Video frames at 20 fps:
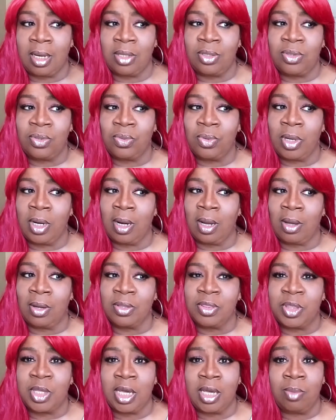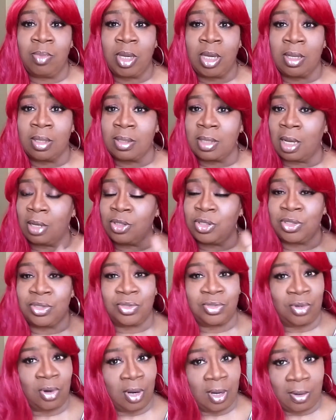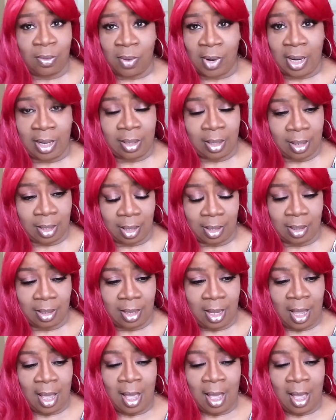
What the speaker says: into a long thing because I'll just start crying again.